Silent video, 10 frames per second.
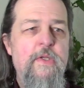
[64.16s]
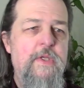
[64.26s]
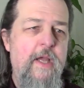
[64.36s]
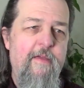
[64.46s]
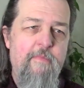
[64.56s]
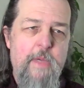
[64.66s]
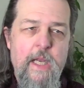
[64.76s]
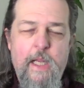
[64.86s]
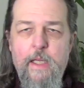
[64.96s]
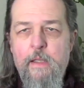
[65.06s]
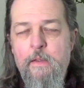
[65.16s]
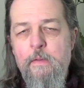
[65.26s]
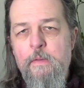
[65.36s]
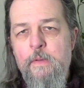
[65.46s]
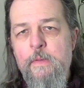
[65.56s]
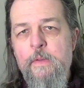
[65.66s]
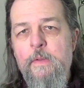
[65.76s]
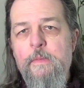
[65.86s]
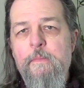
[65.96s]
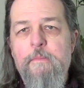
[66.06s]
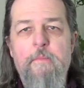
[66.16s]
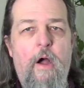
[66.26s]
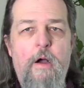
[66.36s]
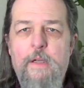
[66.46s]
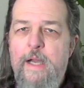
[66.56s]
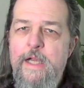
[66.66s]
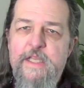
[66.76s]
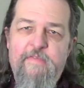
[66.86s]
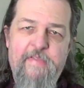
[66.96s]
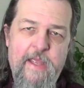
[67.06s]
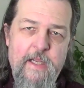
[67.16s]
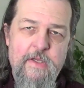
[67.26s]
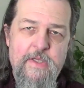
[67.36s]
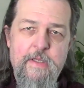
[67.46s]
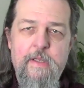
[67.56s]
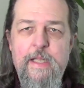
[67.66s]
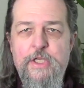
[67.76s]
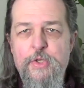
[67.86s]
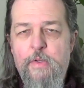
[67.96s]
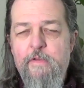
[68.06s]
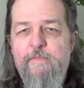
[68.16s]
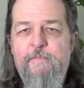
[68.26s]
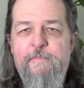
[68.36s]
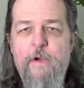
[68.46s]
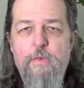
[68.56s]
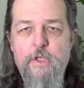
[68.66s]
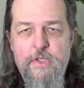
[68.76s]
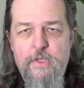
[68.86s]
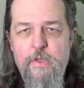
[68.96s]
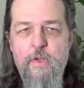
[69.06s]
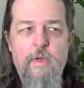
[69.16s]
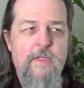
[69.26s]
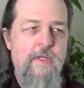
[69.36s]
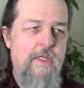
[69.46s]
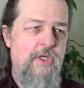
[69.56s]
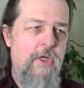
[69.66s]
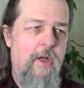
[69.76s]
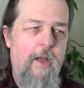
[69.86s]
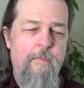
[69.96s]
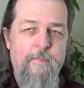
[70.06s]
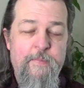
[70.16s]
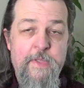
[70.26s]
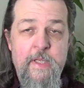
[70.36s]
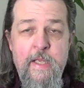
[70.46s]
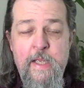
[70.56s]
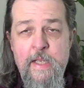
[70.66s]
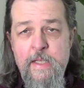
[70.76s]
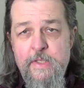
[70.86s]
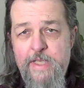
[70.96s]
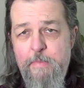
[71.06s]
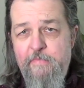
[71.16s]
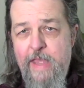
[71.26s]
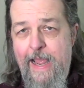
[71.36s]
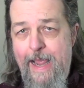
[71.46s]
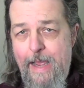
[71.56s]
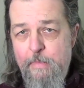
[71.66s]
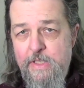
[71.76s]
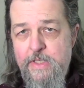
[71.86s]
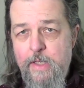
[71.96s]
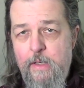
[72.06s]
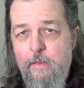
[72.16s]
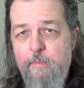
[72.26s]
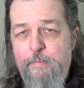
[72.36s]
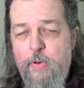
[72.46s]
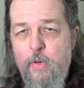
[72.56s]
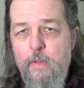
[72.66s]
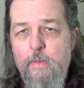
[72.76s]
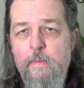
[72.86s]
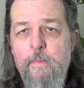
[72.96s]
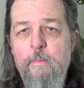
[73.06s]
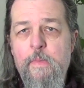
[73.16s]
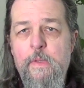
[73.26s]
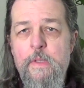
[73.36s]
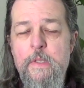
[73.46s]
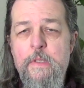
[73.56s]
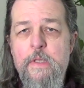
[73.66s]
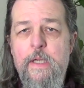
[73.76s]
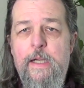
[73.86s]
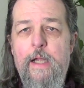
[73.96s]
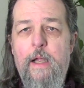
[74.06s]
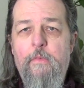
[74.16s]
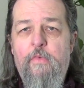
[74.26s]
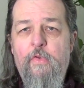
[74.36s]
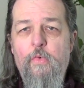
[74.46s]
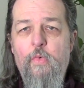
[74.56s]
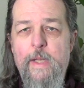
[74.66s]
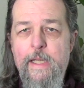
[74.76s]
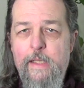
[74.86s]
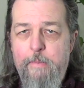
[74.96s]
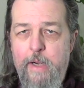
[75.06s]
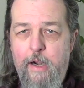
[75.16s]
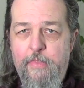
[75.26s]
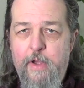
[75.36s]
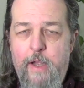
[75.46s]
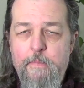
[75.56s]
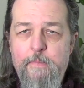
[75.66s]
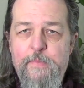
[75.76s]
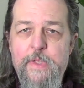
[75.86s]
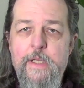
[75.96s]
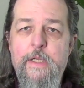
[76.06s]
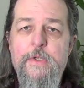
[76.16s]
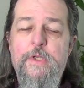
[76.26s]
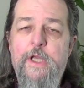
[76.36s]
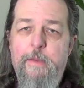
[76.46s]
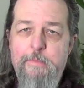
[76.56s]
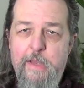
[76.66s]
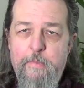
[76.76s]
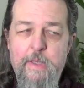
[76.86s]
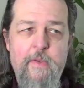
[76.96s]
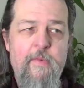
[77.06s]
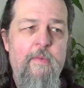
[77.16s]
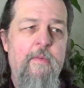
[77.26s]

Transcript: save money. All kinds of things that you can focus your attention on. Some of the habits that are important uh, to winning the marathon is commitment,